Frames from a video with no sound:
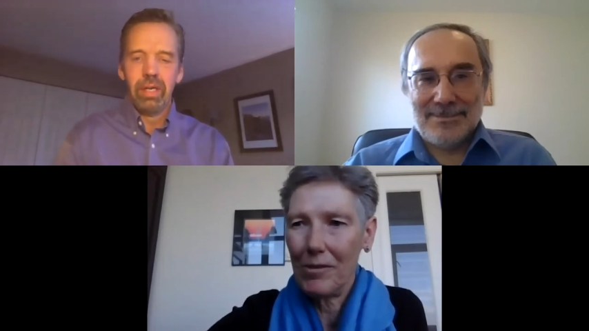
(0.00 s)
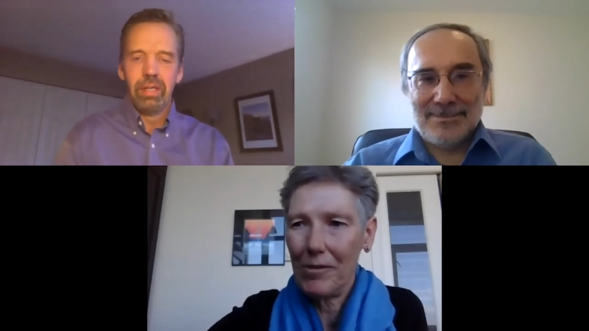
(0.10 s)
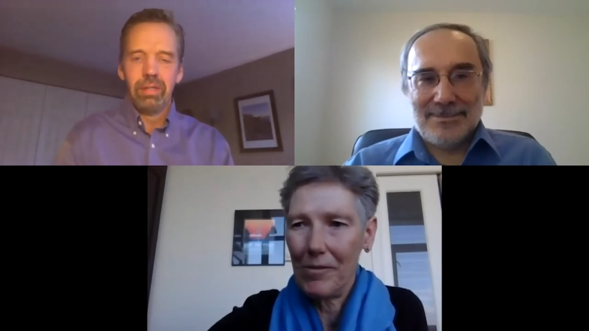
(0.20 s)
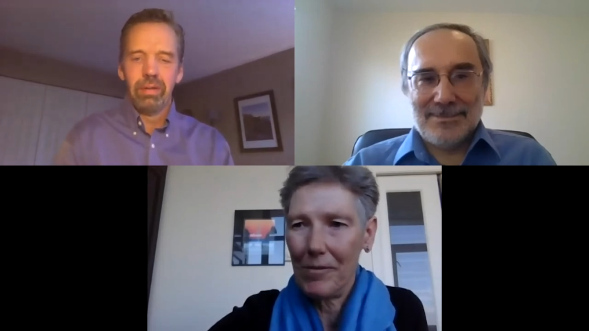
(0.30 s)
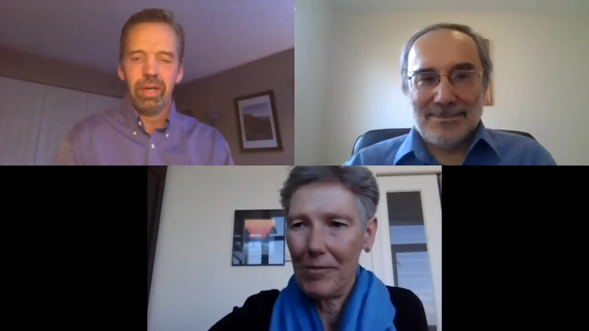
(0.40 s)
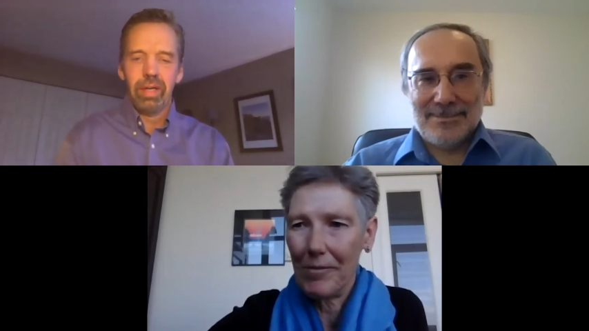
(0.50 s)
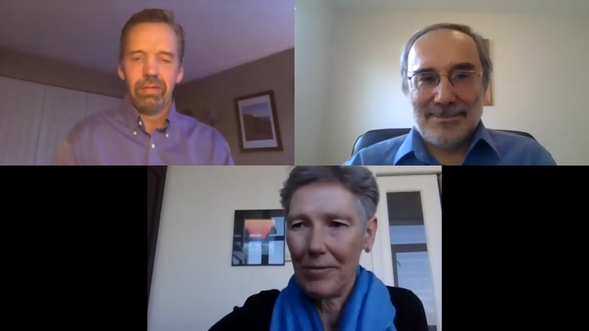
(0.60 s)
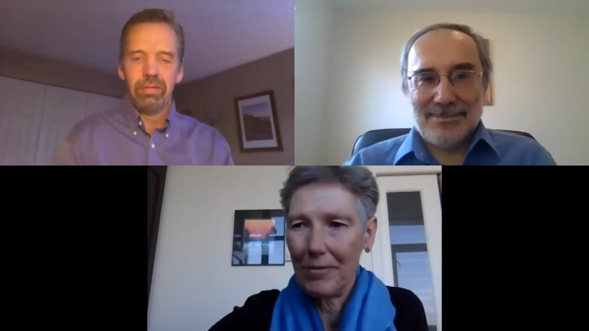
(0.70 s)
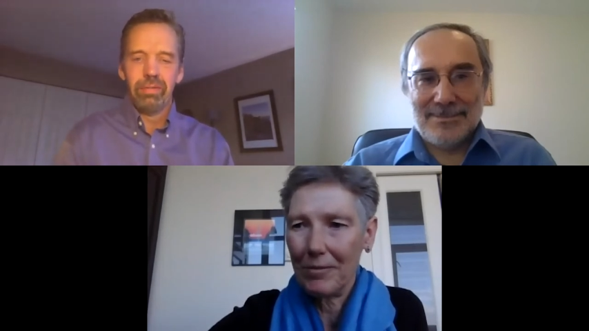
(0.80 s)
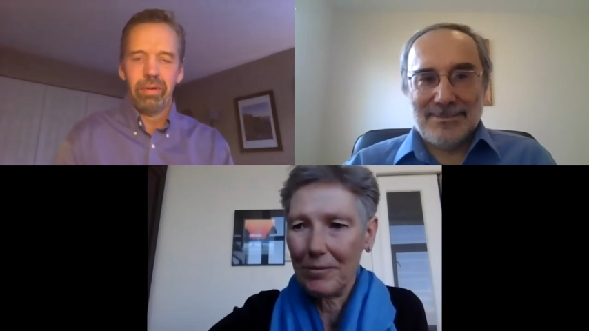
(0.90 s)
Speaker 1: So
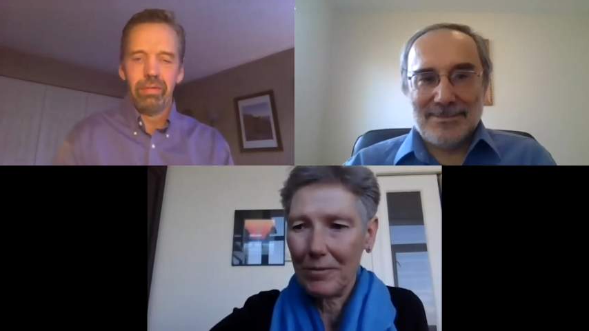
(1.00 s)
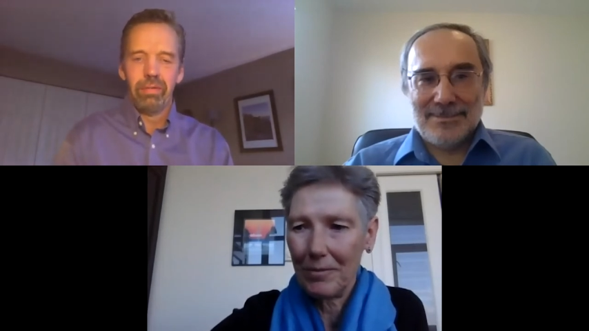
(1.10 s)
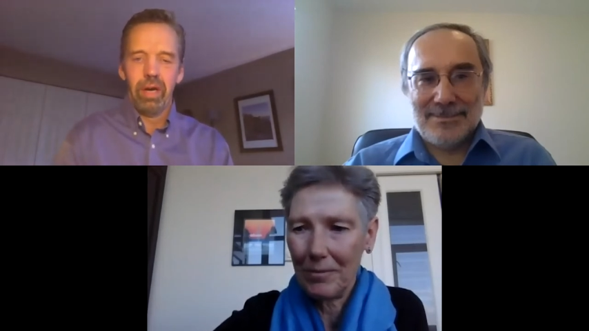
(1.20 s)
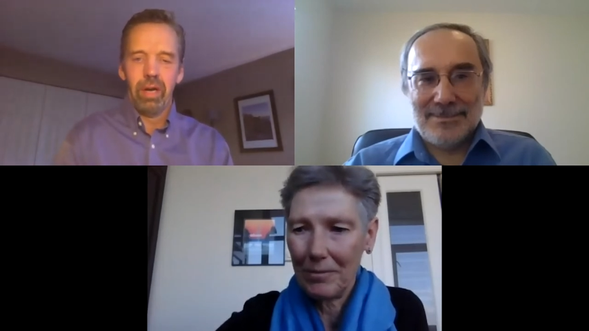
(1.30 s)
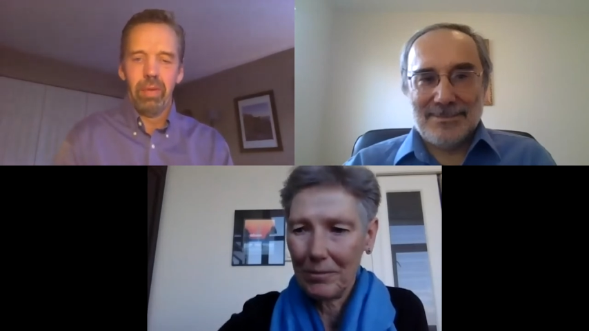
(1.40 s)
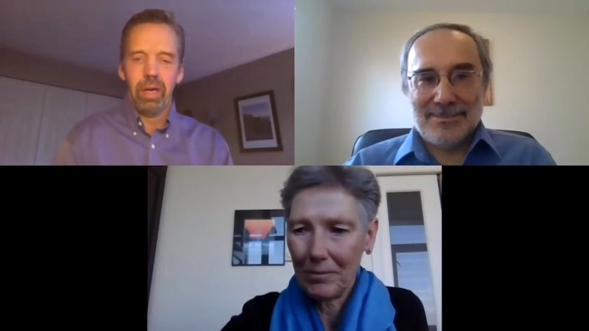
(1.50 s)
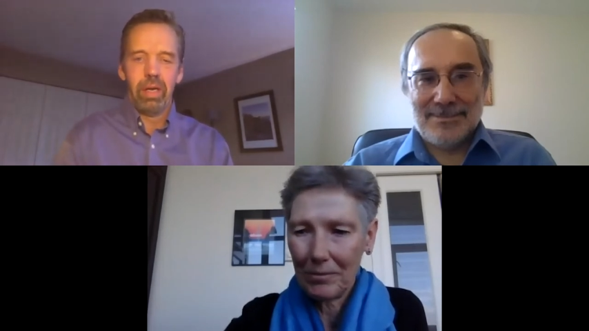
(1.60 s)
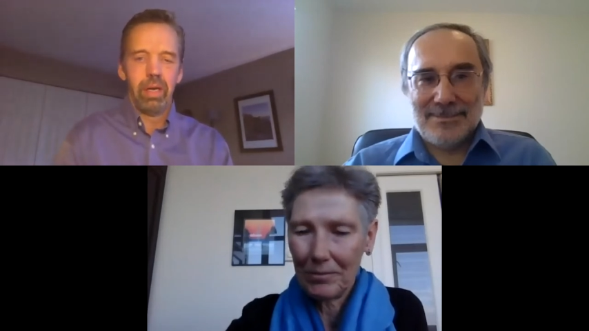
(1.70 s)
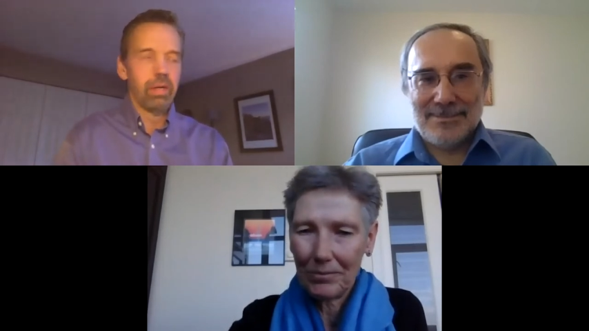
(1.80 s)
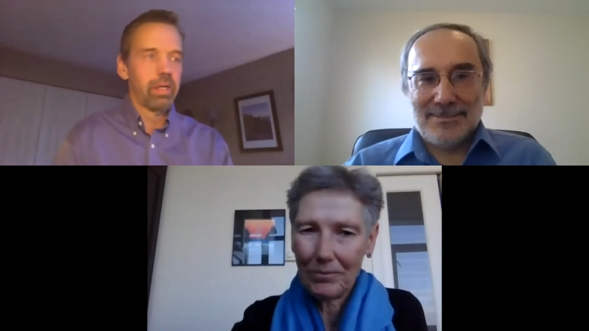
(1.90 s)
thanks for inviting me.
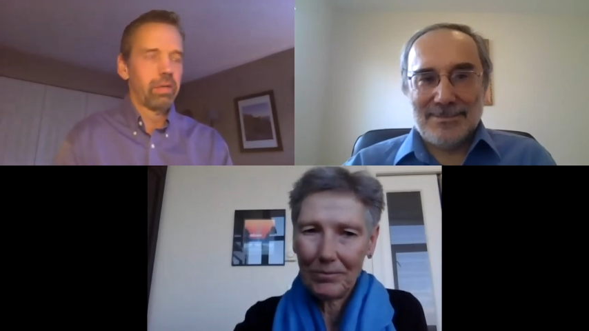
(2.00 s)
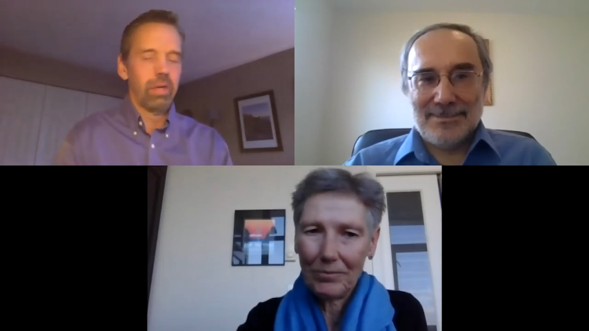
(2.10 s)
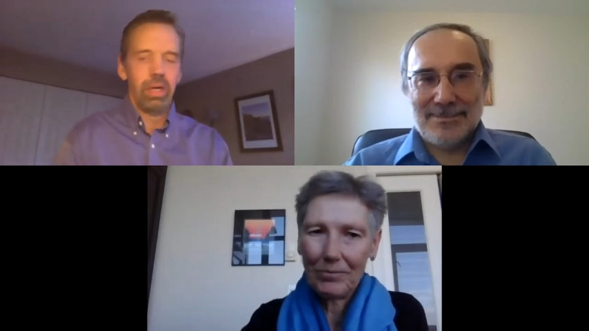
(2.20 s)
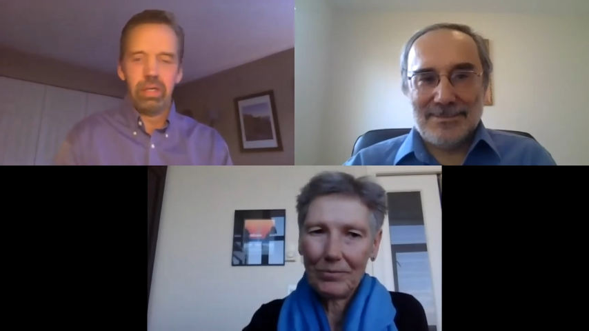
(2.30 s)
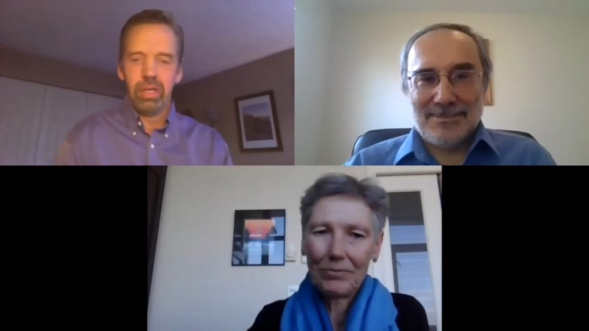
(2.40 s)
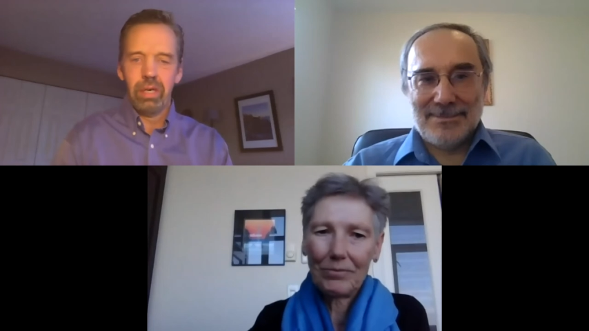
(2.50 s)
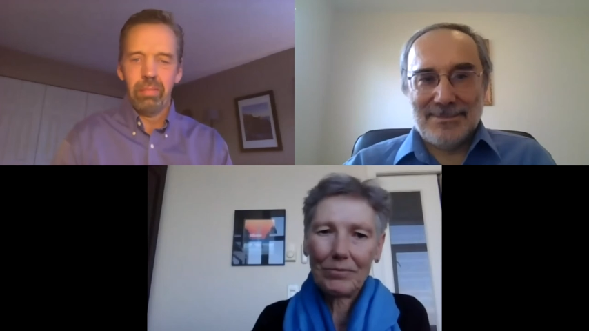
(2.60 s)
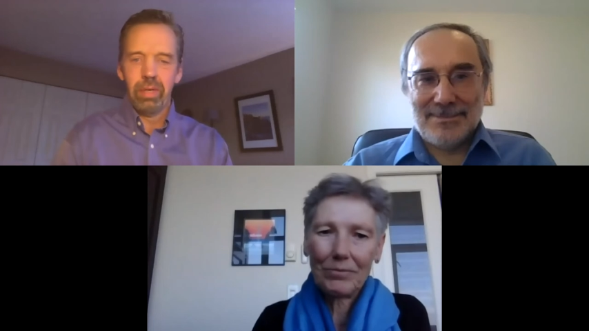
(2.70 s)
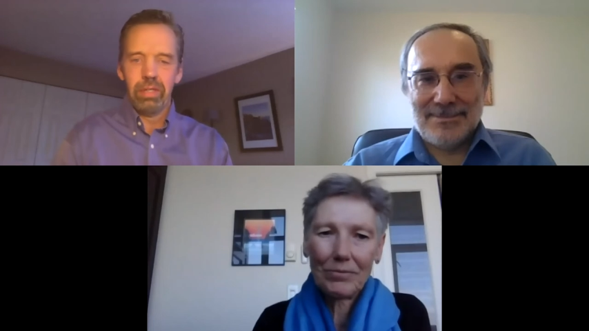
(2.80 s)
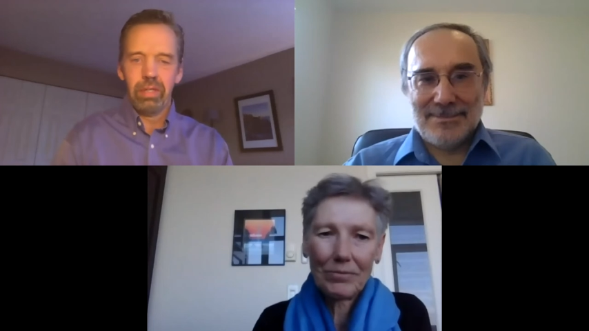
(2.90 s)
I'm going to try and share
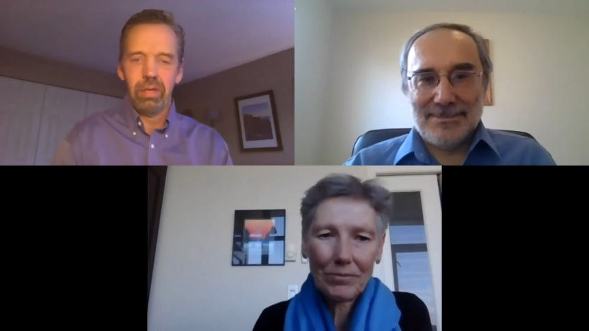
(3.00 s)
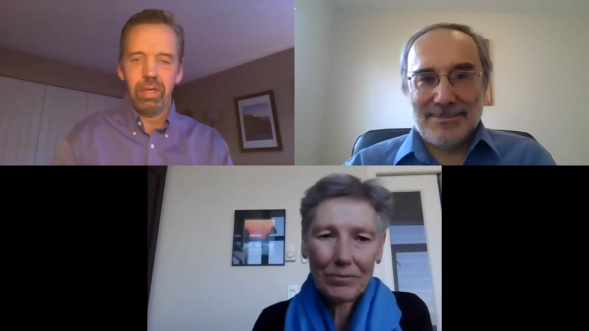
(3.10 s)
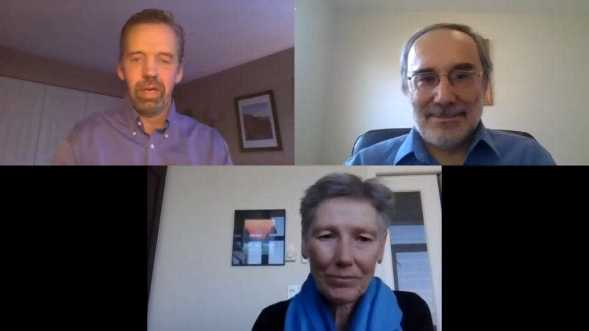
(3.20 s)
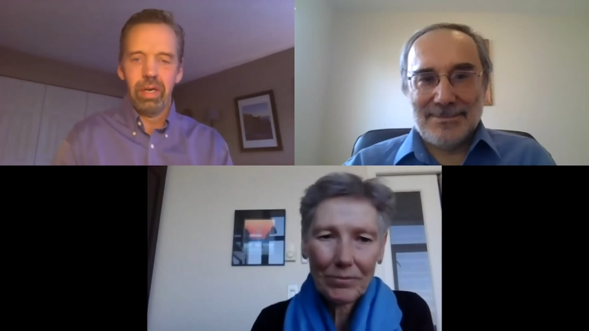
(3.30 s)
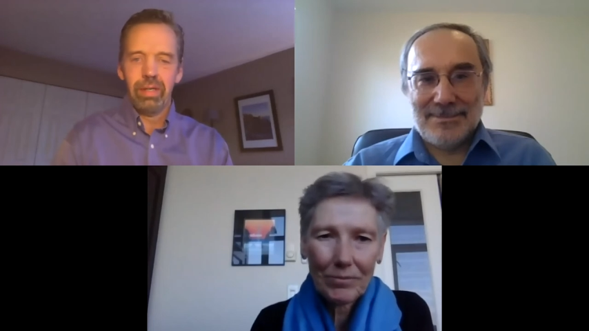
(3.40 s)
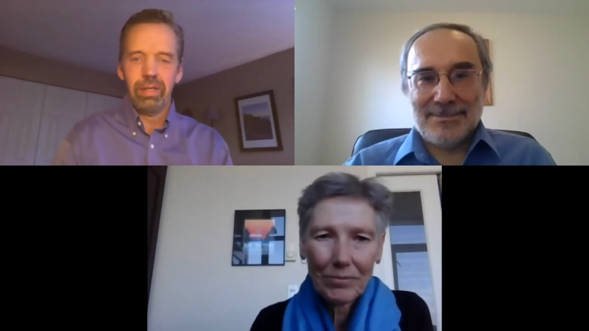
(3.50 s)
my screen now.